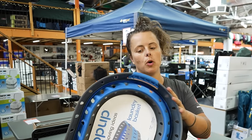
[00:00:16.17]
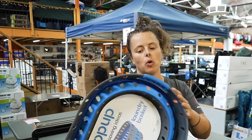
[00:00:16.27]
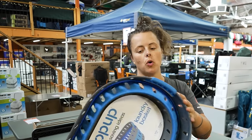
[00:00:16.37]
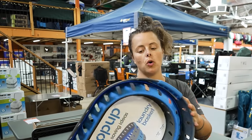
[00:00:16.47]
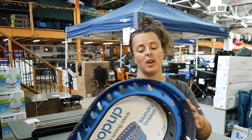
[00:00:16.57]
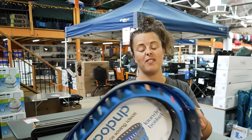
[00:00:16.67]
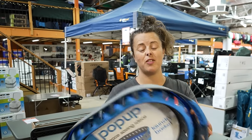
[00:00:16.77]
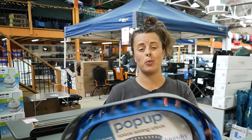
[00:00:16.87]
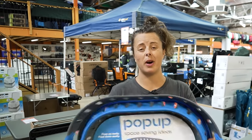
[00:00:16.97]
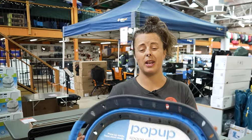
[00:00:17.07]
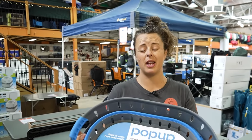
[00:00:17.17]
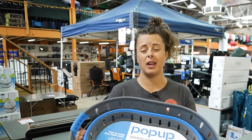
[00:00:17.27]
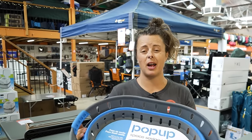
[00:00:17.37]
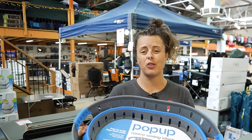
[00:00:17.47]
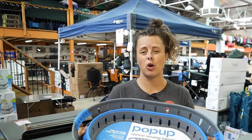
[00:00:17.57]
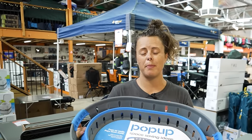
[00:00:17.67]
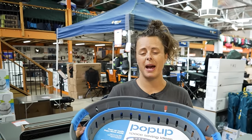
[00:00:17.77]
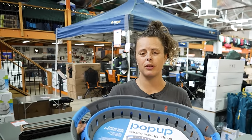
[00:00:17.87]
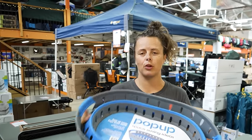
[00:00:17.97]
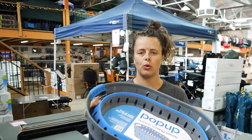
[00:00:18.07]
or if you want a nice
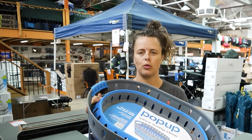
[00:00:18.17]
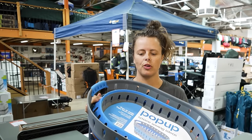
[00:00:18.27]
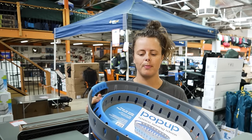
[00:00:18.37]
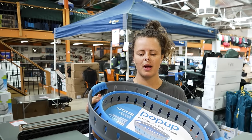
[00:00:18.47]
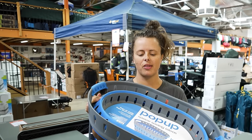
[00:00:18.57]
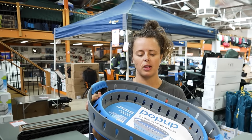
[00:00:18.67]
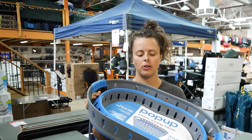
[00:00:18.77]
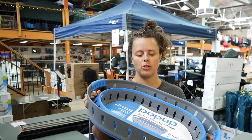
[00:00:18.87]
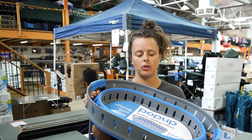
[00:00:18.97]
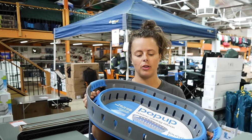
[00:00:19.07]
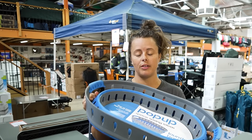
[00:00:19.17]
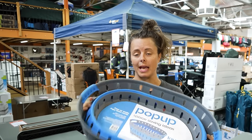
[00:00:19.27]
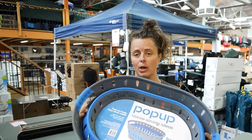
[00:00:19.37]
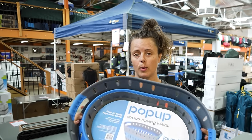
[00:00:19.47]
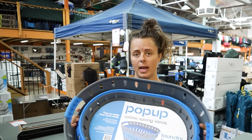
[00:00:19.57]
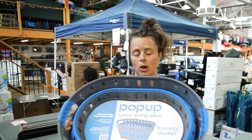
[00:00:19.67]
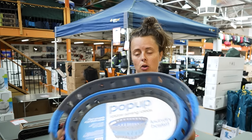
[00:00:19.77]
compact laundry basket to take away